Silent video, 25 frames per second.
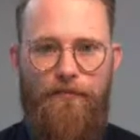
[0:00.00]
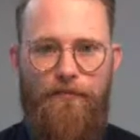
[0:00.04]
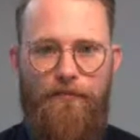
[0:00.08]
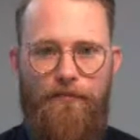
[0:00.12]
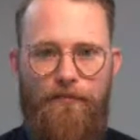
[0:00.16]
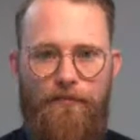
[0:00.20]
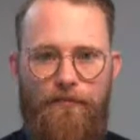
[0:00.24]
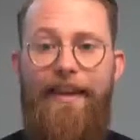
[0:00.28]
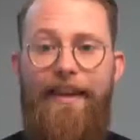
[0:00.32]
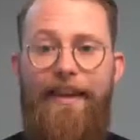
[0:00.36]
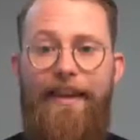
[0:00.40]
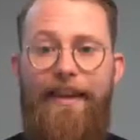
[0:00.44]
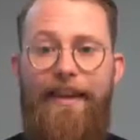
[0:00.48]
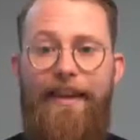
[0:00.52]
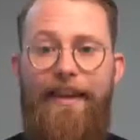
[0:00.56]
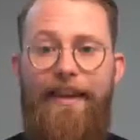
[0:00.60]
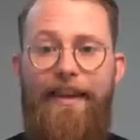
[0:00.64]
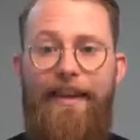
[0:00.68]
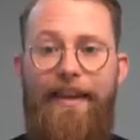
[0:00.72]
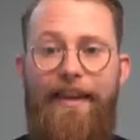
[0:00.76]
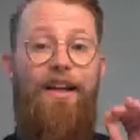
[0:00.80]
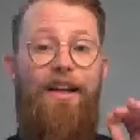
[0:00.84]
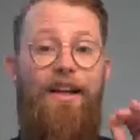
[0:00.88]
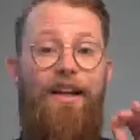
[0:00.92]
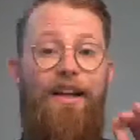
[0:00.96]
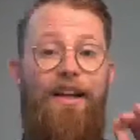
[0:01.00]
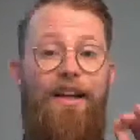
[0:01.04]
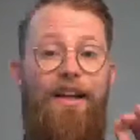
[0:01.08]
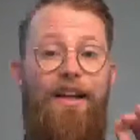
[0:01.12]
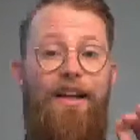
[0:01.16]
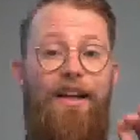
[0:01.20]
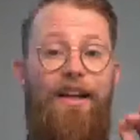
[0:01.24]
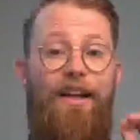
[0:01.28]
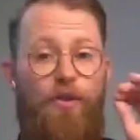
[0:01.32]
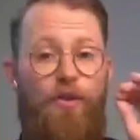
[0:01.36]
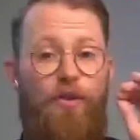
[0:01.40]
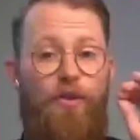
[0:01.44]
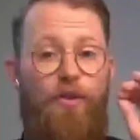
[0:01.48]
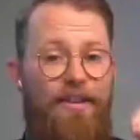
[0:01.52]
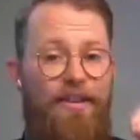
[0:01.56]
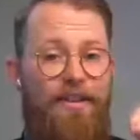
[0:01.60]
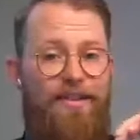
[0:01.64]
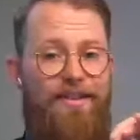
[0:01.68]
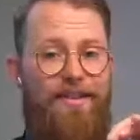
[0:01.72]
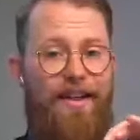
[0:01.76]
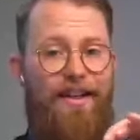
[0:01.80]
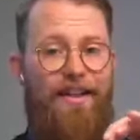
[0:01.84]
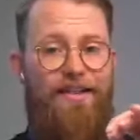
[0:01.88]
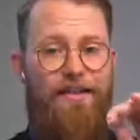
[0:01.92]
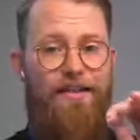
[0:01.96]
Now, you need to
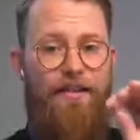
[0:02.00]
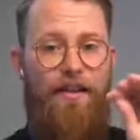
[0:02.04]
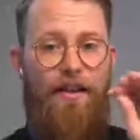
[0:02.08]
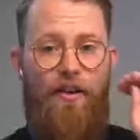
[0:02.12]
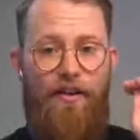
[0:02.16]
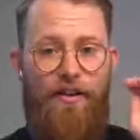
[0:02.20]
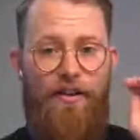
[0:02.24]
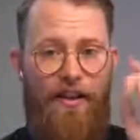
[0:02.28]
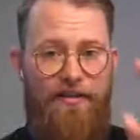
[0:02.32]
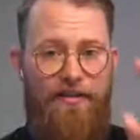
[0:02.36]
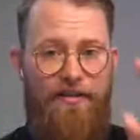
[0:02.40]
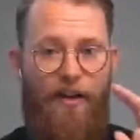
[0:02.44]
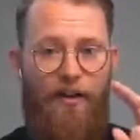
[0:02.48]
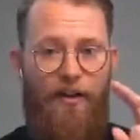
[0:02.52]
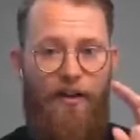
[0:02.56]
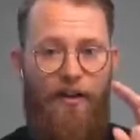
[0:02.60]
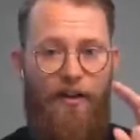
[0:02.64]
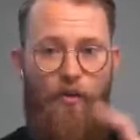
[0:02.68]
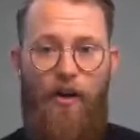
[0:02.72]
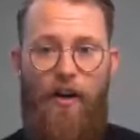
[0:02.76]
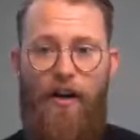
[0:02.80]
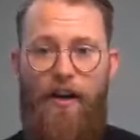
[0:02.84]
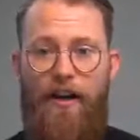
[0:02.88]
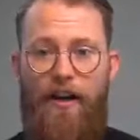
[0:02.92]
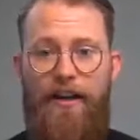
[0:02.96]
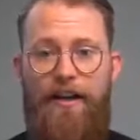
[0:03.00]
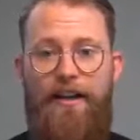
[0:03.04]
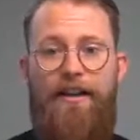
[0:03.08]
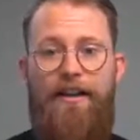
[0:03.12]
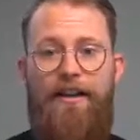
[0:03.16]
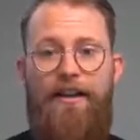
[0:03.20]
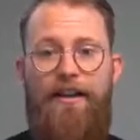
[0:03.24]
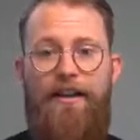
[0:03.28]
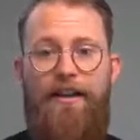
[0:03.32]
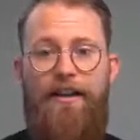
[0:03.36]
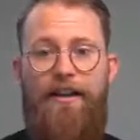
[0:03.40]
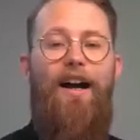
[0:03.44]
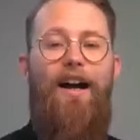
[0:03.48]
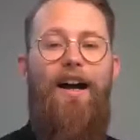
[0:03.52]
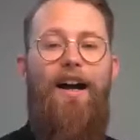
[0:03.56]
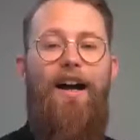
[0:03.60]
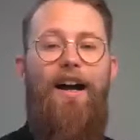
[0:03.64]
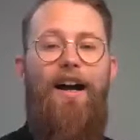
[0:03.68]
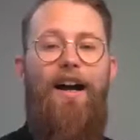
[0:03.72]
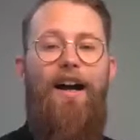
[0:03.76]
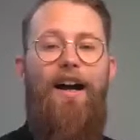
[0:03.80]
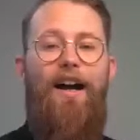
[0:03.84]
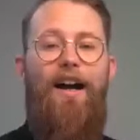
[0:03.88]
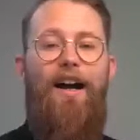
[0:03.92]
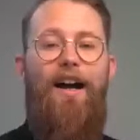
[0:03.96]
take it slow, and I'll tell you why.
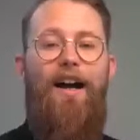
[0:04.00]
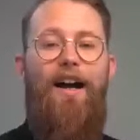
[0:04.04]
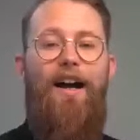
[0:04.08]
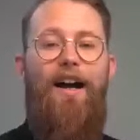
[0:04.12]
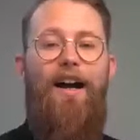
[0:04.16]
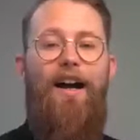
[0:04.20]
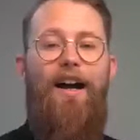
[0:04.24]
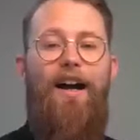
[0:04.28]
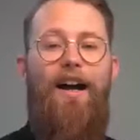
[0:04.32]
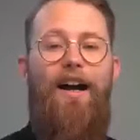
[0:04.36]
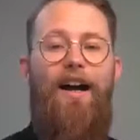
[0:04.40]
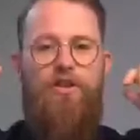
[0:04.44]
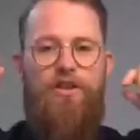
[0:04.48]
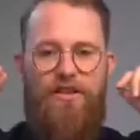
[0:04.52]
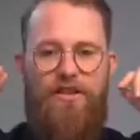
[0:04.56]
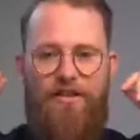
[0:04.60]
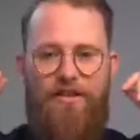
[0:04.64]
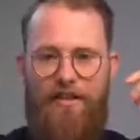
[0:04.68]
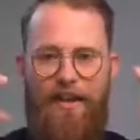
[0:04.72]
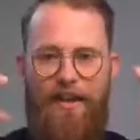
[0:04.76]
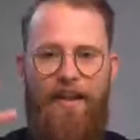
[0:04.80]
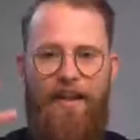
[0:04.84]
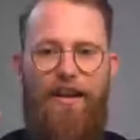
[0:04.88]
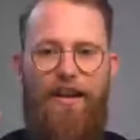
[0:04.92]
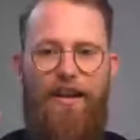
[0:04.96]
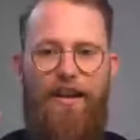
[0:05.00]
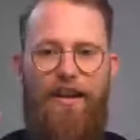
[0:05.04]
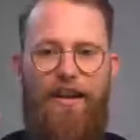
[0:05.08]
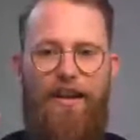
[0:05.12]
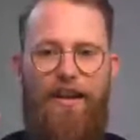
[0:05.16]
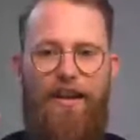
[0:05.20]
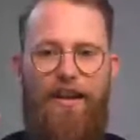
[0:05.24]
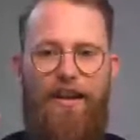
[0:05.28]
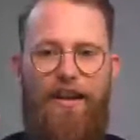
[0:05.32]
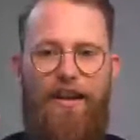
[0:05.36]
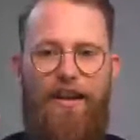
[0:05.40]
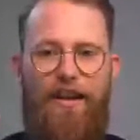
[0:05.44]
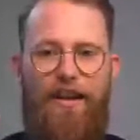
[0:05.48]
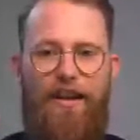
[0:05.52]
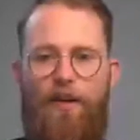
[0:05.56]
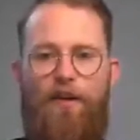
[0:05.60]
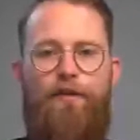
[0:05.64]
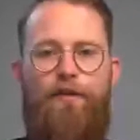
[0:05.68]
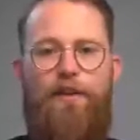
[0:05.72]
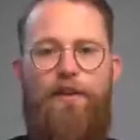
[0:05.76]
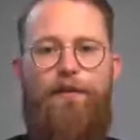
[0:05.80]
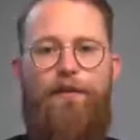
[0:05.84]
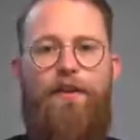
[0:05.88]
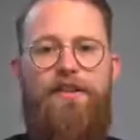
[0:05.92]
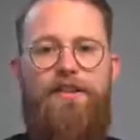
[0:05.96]
Seeing a video for
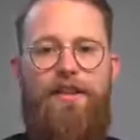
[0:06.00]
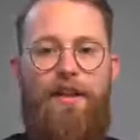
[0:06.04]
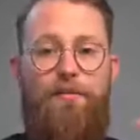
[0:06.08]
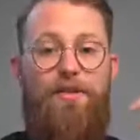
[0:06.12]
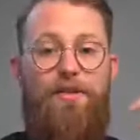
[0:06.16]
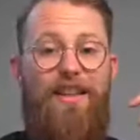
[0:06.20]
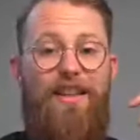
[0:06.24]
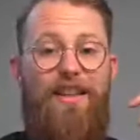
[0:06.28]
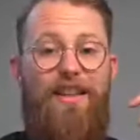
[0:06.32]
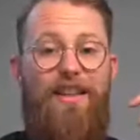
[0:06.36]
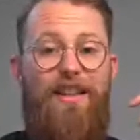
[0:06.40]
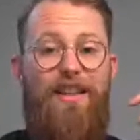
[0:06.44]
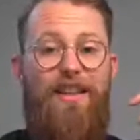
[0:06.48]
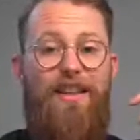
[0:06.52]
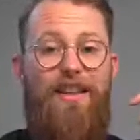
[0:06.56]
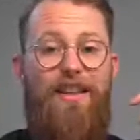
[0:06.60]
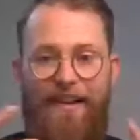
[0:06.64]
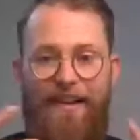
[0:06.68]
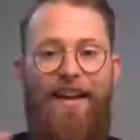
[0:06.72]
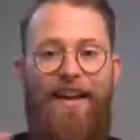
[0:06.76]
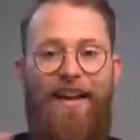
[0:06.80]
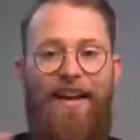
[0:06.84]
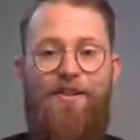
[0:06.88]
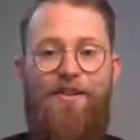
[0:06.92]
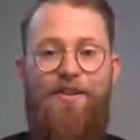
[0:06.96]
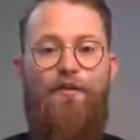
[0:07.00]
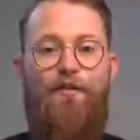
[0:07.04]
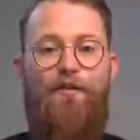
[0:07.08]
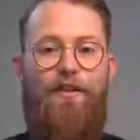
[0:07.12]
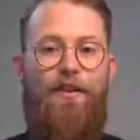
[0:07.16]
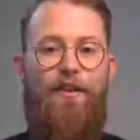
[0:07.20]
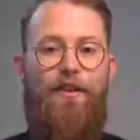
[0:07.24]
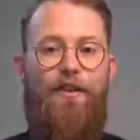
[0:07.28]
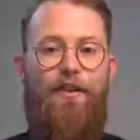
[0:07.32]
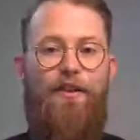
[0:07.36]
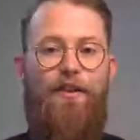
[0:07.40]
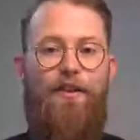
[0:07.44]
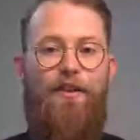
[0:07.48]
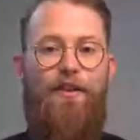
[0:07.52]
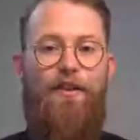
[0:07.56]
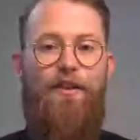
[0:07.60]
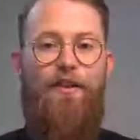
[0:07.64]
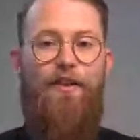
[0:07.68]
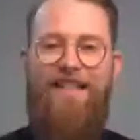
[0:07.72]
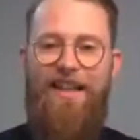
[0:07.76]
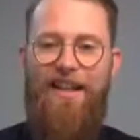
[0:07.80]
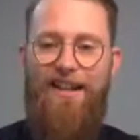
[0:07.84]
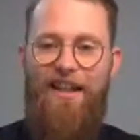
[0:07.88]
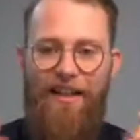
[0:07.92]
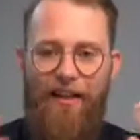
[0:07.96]
the first time, seeing an application for the first time
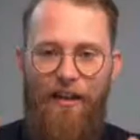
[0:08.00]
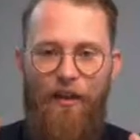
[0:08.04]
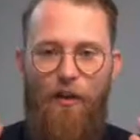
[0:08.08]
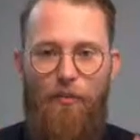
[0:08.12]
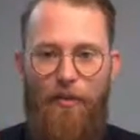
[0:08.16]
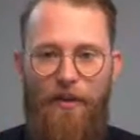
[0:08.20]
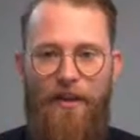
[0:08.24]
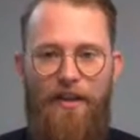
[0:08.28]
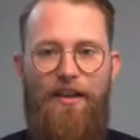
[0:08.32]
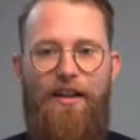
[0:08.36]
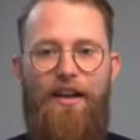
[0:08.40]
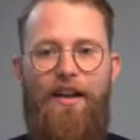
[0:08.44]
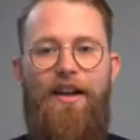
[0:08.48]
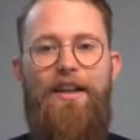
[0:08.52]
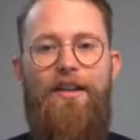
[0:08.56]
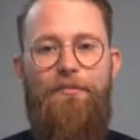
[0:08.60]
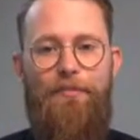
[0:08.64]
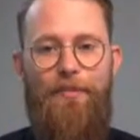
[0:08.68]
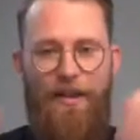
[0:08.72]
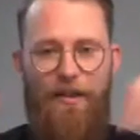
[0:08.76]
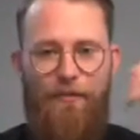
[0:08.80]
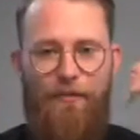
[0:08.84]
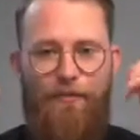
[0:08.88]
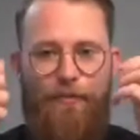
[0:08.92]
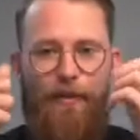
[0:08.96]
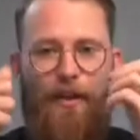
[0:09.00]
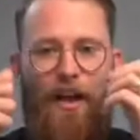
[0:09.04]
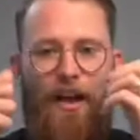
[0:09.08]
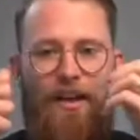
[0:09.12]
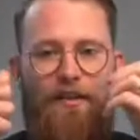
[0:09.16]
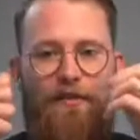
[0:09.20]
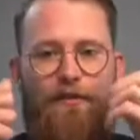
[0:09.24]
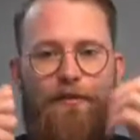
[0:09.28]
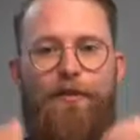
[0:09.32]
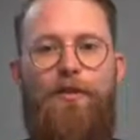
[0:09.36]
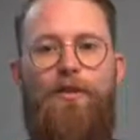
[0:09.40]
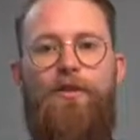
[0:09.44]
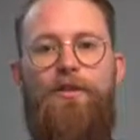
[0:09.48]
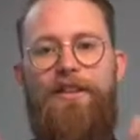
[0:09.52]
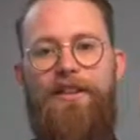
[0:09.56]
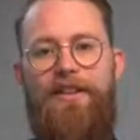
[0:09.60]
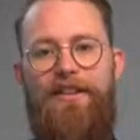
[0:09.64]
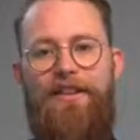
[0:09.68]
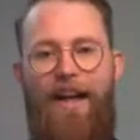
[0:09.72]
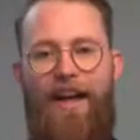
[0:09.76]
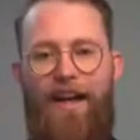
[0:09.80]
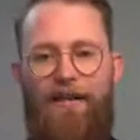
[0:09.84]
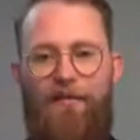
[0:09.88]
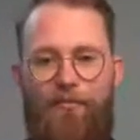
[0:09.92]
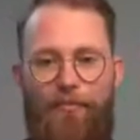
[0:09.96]
is a little bit like being blindfolded
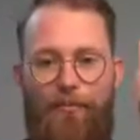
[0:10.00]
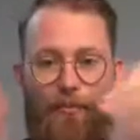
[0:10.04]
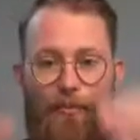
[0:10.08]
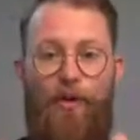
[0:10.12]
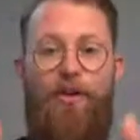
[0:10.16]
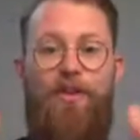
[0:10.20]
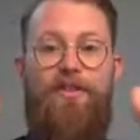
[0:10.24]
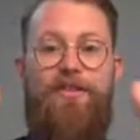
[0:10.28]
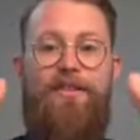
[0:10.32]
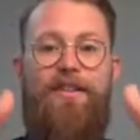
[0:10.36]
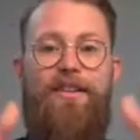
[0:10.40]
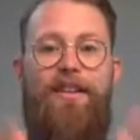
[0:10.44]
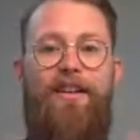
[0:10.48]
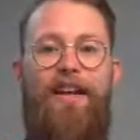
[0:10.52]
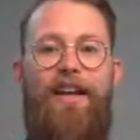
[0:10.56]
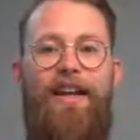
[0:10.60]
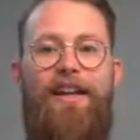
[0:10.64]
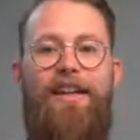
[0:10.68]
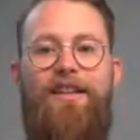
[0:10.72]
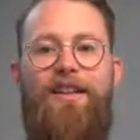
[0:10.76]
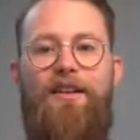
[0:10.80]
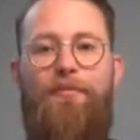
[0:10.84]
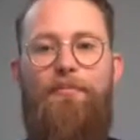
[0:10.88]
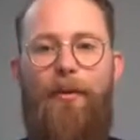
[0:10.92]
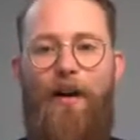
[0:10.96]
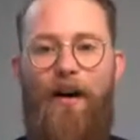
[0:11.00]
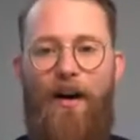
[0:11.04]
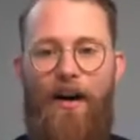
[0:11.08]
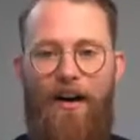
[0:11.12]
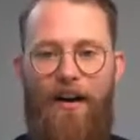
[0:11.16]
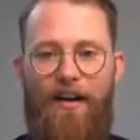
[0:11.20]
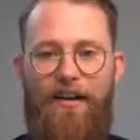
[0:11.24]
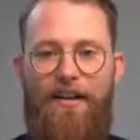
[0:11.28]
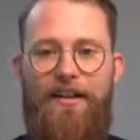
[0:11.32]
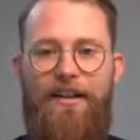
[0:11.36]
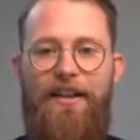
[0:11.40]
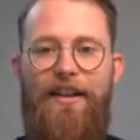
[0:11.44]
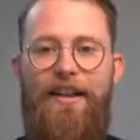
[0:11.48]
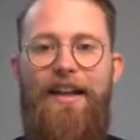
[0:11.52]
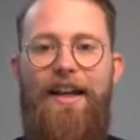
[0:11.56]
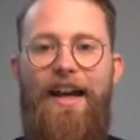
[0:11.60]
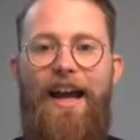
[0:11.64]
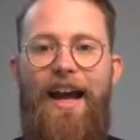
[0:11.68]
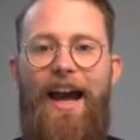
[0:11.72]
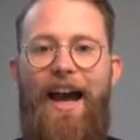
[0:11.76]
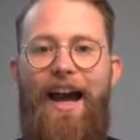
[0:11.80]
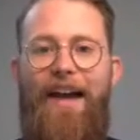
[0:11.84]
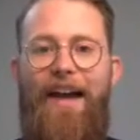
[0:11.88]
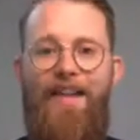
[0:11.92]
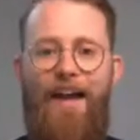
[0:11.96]
and put in a park.
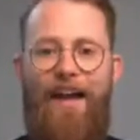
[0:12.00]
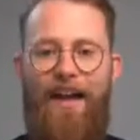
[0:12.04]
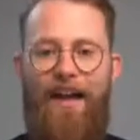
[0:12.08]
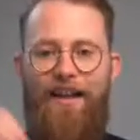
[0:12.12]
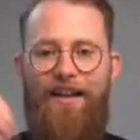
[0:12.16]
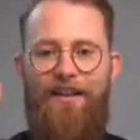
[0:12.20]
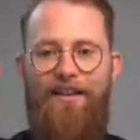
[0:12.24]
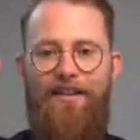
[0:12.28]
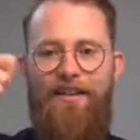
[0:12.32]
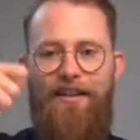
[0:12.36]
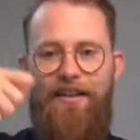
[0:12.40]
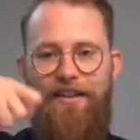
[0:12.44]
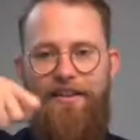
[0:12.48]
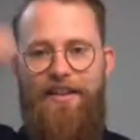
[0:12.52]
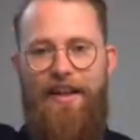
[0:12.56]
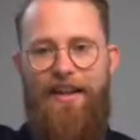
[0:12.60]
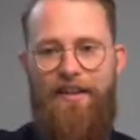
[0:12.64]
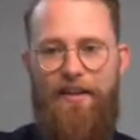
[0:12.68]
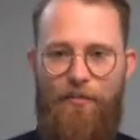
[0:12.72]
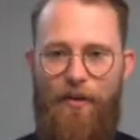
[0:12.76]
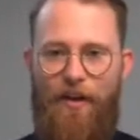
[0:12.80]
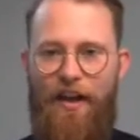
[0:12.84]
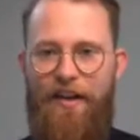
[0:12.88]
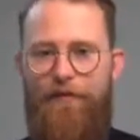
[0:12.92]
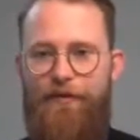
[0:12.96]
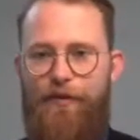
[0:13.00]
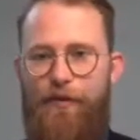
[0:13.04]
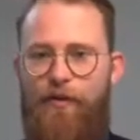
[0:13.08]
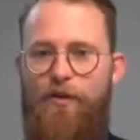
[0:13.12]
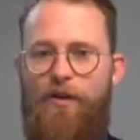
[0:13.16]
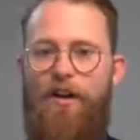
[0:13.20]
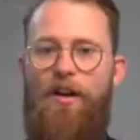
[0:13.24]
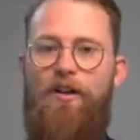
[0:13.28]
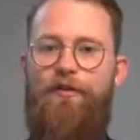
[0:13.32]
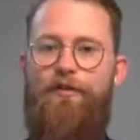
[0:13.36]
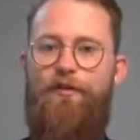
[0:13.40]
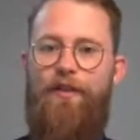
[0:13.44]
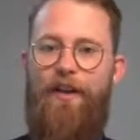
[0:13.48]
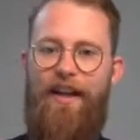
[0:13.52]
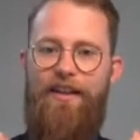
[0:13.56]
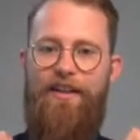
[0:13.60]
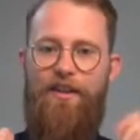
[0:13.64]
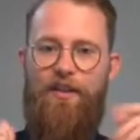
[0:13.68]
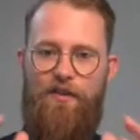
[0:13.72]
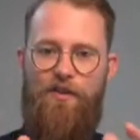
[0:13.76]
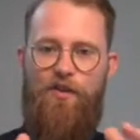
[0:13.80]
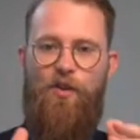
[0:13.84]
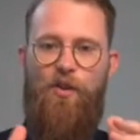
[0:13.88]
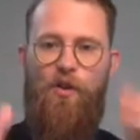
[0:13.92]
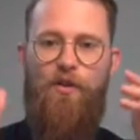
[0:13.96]
And then you take the blindfold off and
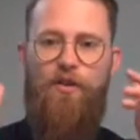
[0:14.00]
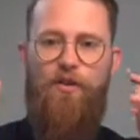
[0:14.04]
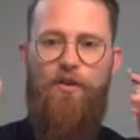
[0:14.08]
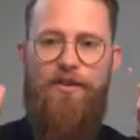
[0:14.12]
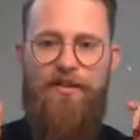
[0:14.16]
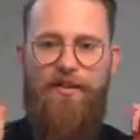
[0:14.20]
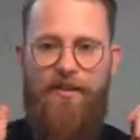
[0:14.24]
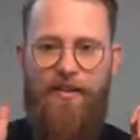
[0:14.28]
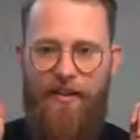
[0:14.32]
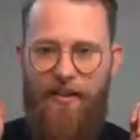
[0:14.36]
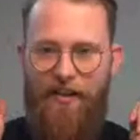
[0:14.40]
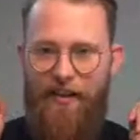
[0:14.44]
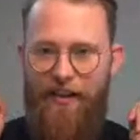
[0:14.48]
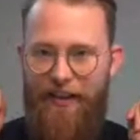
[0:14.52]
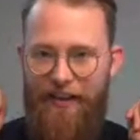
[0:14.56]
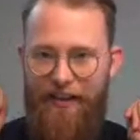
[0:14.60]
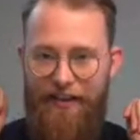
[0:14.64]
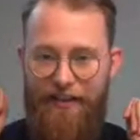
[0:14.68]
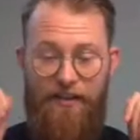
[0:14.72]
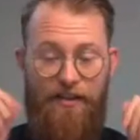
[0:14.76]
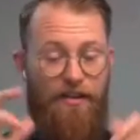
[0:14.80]
you're told to